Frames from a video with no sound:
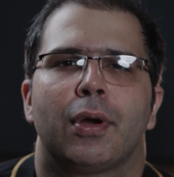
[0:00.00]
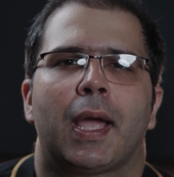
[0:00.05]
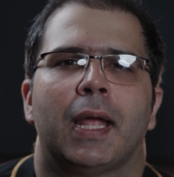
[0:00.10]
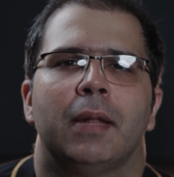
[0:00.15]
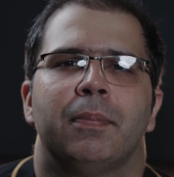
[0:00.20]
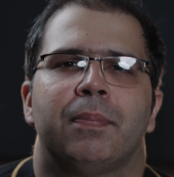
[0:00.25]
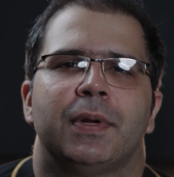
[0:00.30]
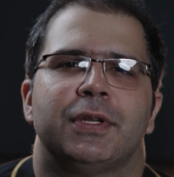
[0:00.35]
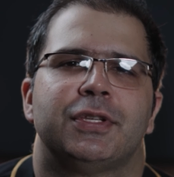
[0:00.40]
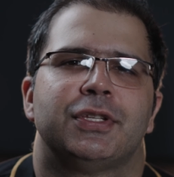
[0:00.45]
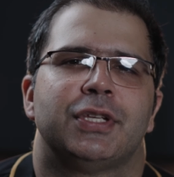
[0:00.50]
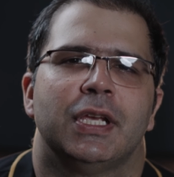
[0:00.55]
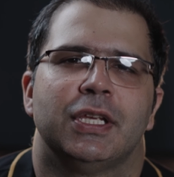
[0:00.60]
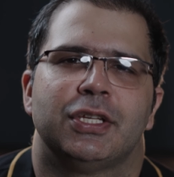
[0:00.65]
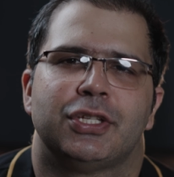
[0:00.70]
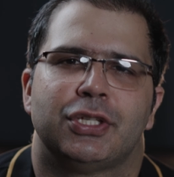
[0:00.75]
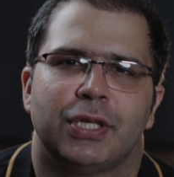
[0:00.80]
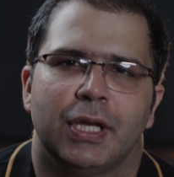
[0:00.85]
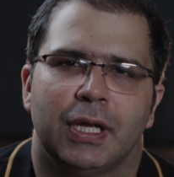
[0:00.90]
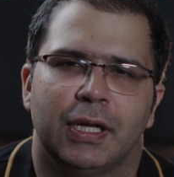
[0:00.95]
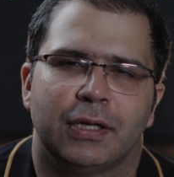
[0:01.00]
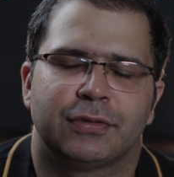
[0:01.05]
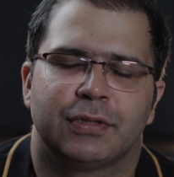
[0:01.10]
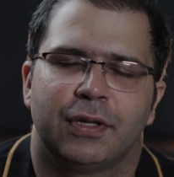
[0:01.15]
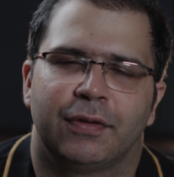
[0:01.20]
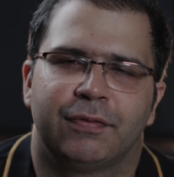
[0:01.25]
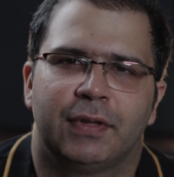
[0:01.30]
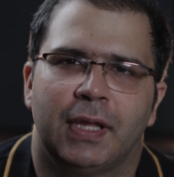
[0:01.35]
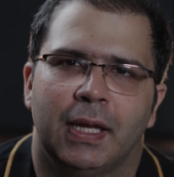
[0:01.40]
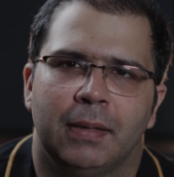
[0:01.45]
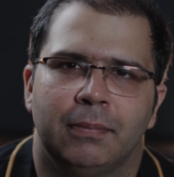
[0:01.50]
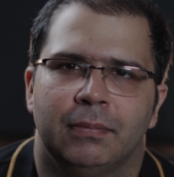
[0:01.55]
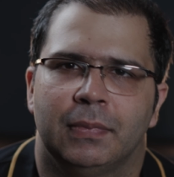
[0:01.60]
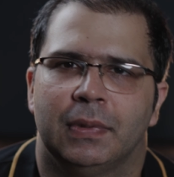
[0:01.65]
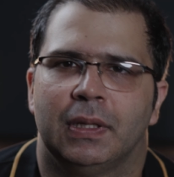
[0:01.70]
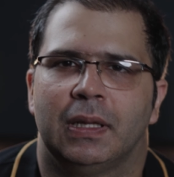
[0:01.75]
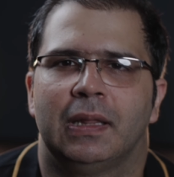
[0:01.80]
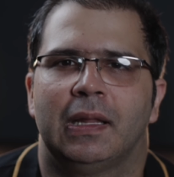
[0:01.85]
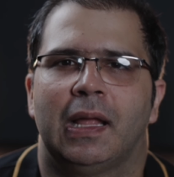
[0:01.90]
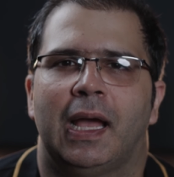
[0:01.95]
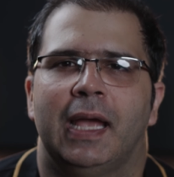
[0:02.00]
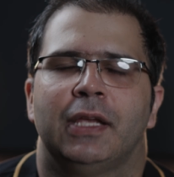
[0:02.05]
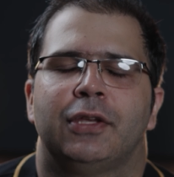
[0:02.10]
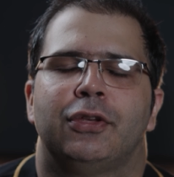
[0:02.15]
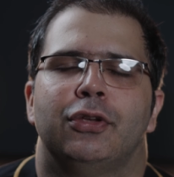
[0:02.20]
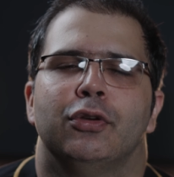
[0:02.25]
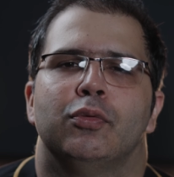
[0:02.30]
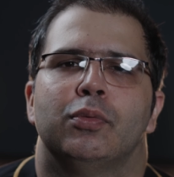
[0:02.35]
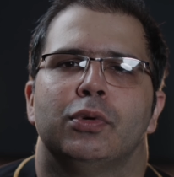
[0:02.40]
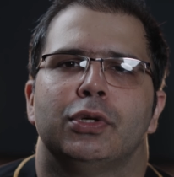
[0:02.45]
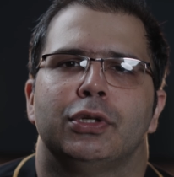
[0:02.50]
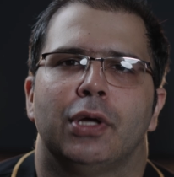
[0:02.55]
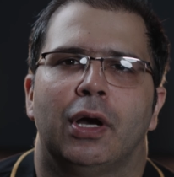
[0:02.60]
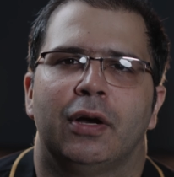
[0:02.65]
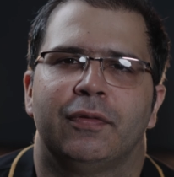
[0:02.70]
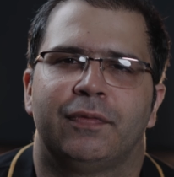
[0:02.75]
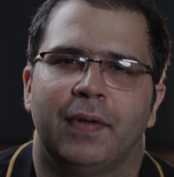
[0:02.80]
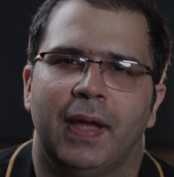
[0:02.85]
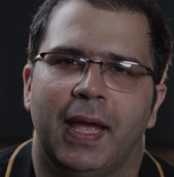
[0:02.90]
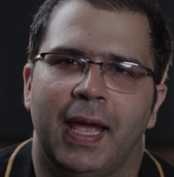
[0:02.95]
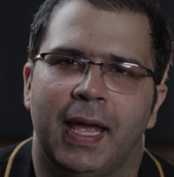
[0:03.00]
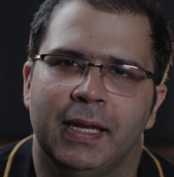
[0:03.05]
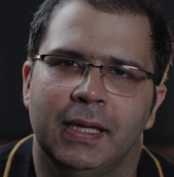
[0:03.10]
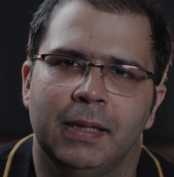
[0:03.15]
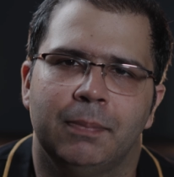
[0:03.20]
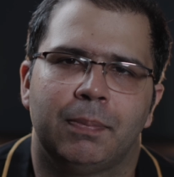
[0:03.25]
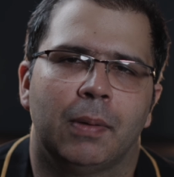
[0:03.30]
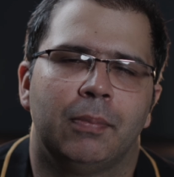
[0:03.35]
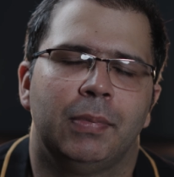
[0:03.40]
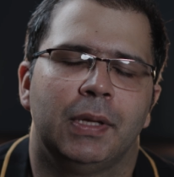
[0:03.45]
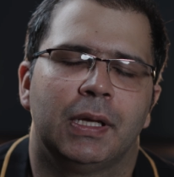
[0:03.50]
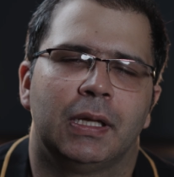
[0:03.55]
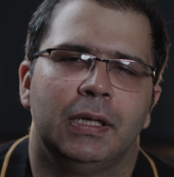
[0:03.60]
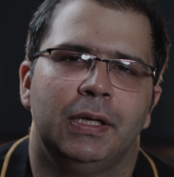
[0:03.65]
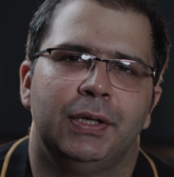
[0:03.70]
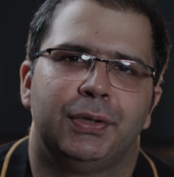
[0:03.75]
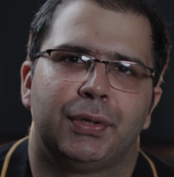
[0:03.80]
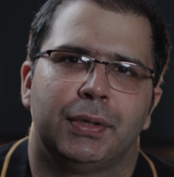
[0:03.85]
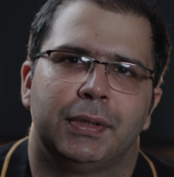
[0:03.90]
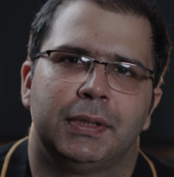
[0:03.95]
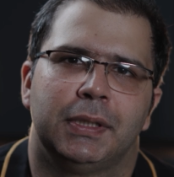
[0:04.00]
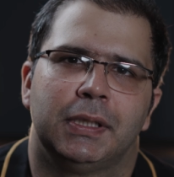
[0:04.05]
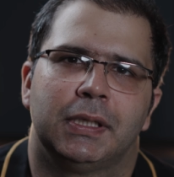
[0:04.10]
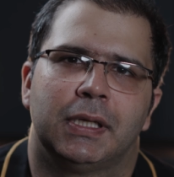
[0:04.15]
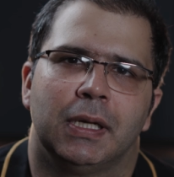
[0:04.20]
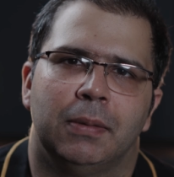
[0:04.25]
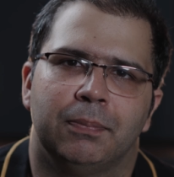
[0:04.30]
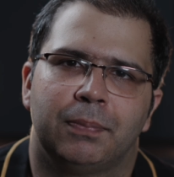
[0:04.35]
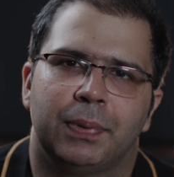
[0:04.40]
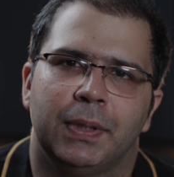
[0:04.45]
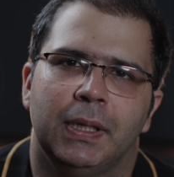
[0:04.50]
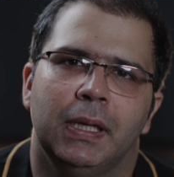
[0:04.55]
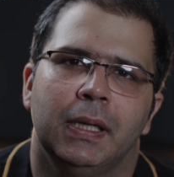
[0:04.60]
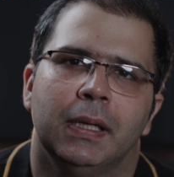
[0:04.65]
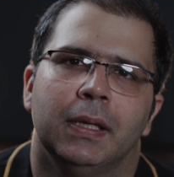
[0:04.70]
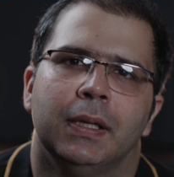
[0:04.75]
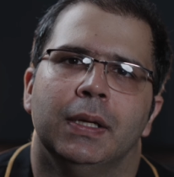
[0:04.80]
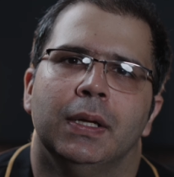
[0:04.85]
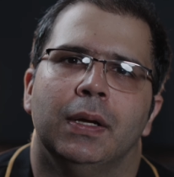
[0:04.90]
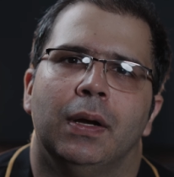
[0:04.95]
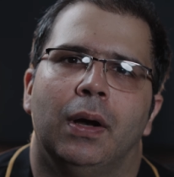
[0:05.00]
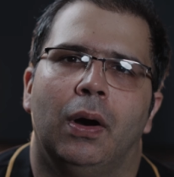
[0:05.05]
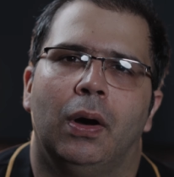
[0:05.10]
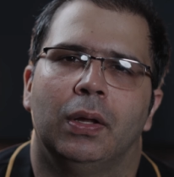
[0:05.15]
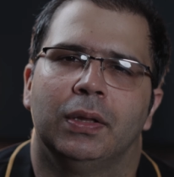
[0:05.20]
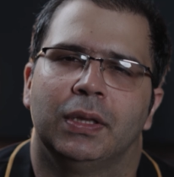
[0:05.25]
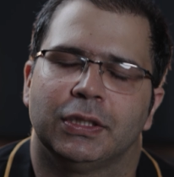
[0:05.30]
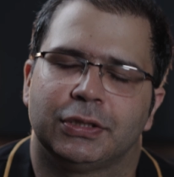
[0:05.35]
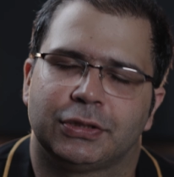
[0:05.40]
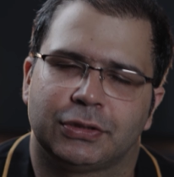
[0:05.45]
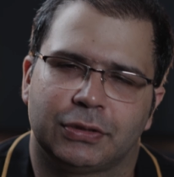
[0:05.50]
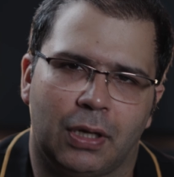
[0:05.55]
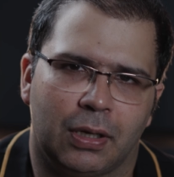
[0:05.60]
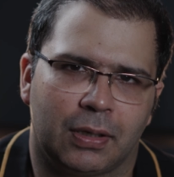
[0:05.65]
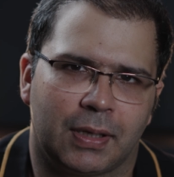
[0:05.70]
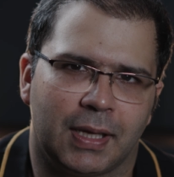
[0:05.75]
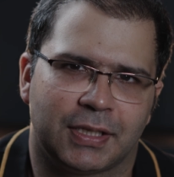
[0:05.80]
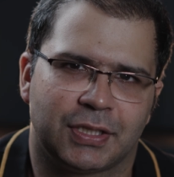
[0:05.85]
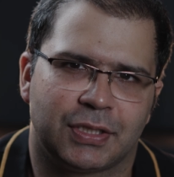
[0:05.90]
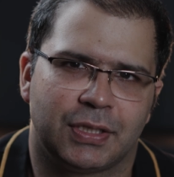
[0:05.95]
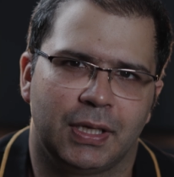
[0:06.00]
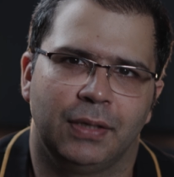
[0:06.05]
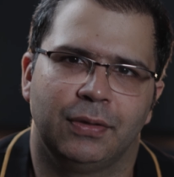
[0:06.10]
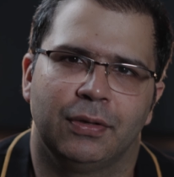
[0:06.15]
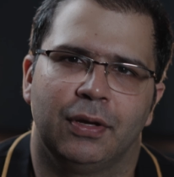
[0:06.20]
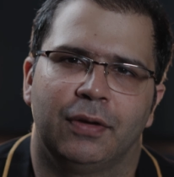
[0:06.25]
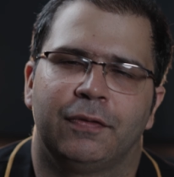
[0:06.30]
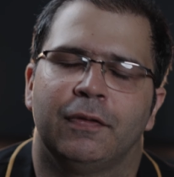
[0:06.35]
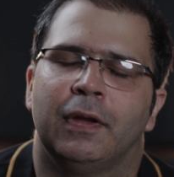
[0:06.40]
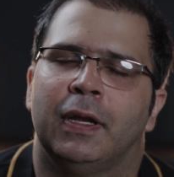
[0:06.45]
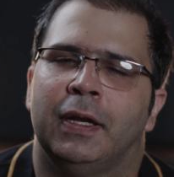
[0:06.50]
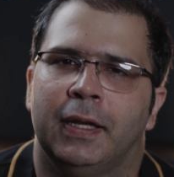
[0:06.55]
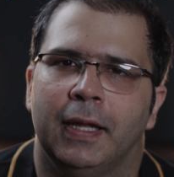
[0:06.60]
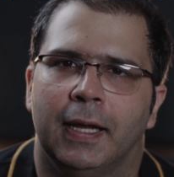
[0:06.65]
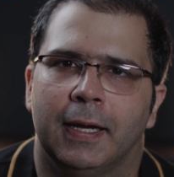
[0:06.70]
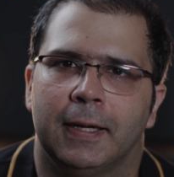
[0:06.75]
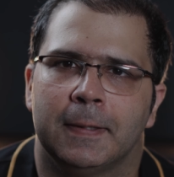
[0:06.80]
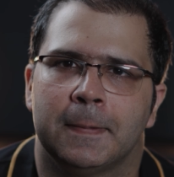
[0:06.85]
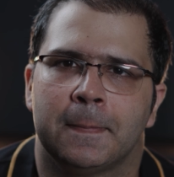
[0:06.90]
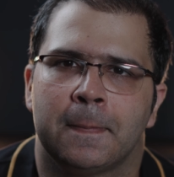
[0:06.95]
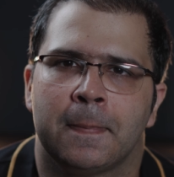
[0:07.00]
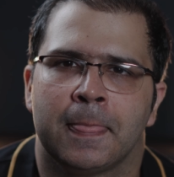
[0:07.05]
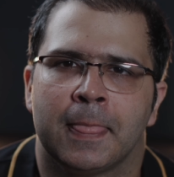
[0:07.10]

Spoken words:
can purchase shares of them like you would of any publicly traded company on the Stock Exchange of India.